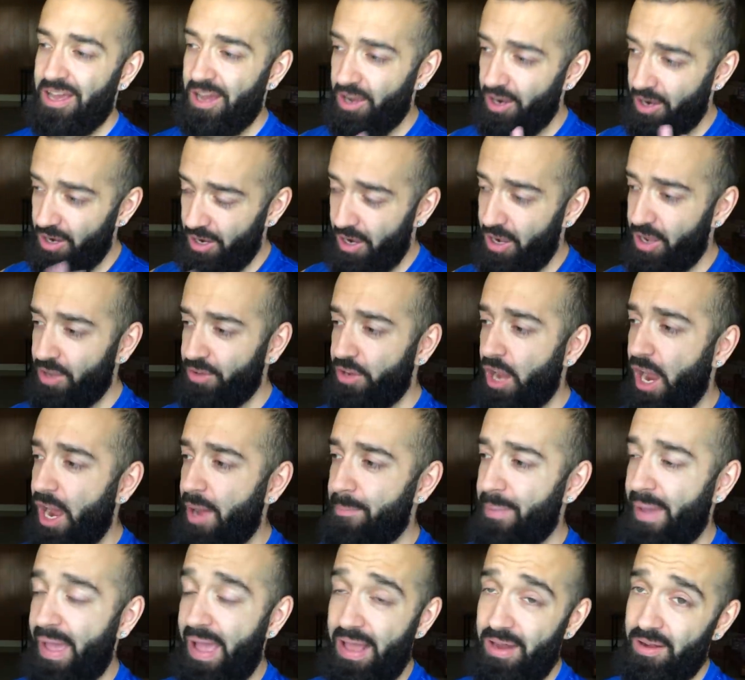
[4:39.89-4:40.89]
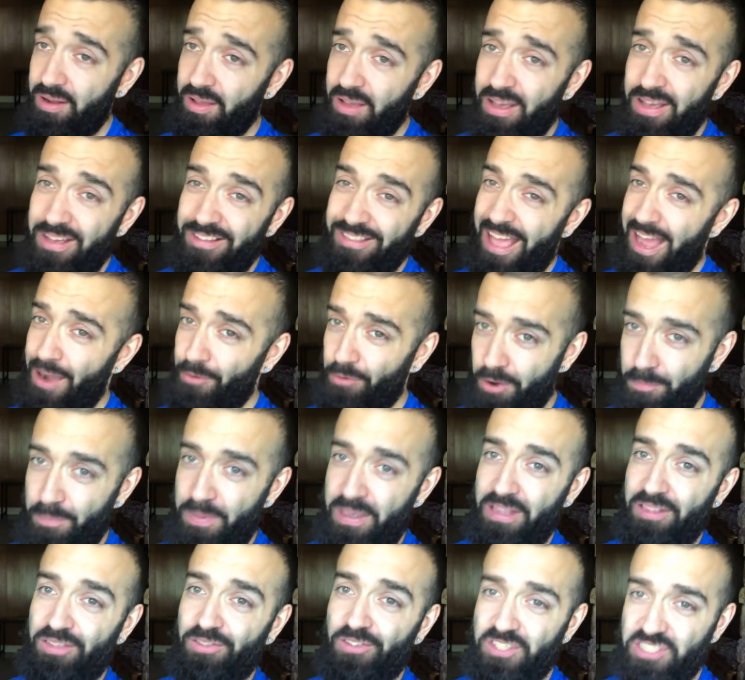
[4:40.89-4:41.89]
Uh, uh, not banned. That would
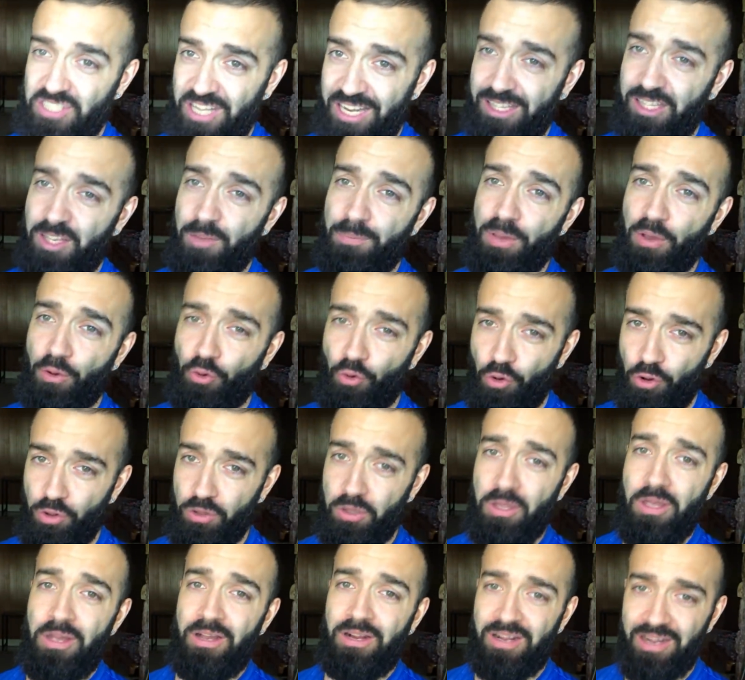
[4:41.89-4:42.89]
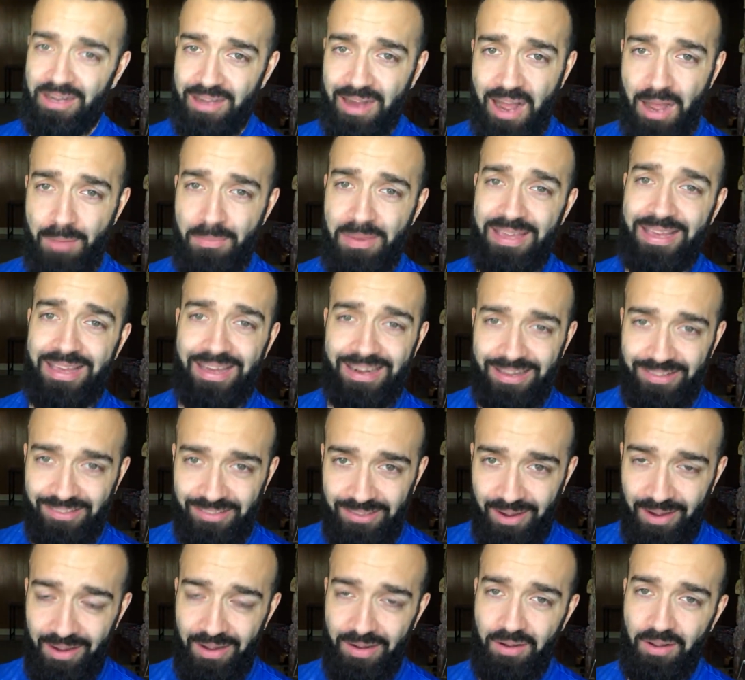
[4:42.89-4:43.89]
be a sight to behold. Konami, get
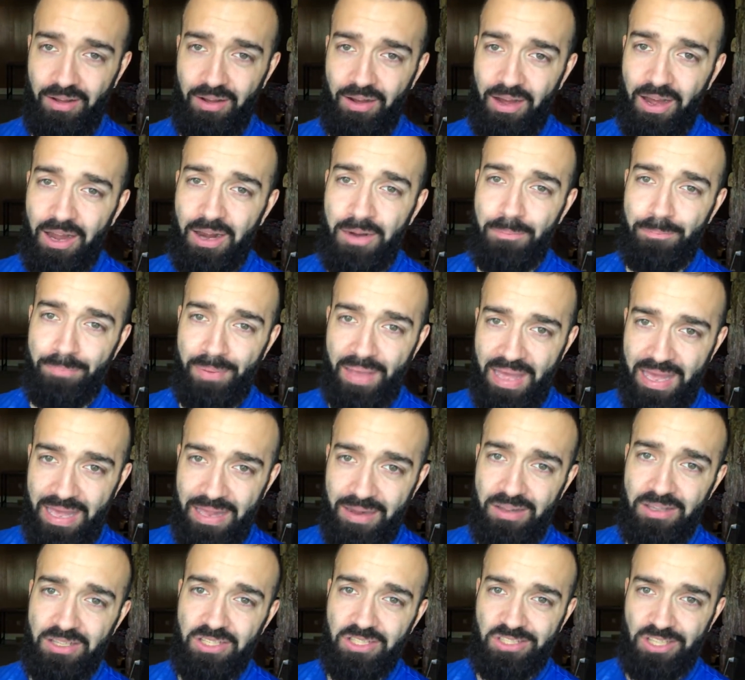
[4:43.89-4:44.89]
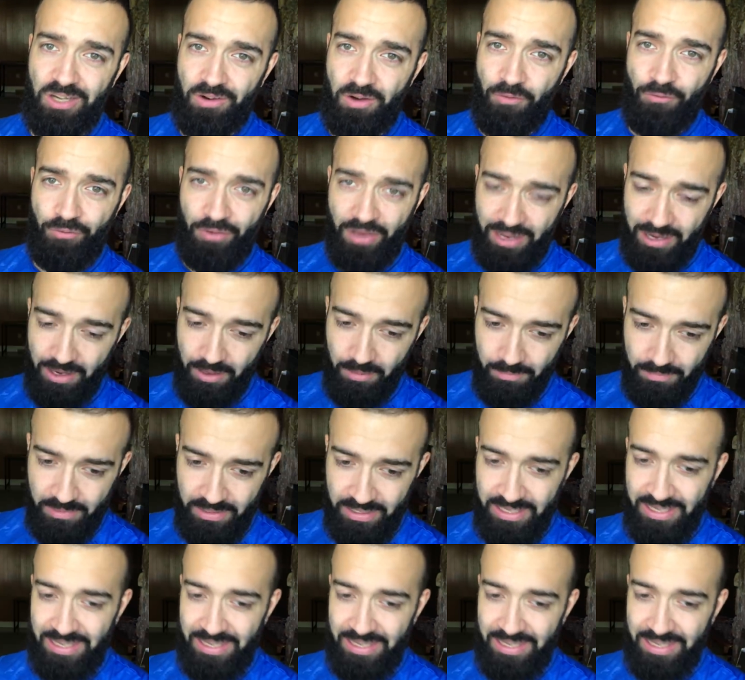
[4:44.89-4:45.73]
it done. Unbanned Starving Venom.